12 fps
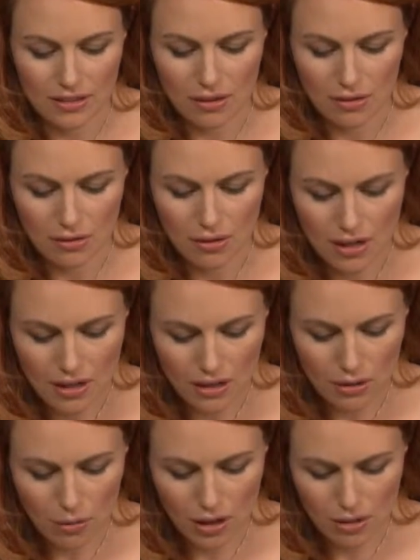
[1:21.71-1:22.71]
So
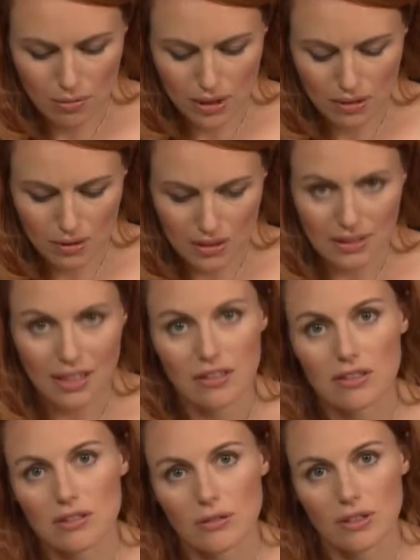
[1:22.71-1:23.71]
you want to be able to tell
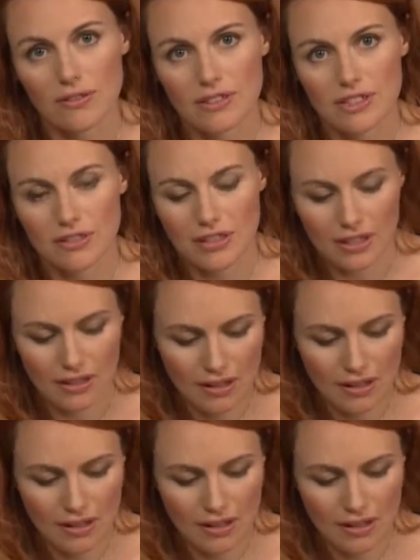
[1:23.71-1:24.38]
the story visually.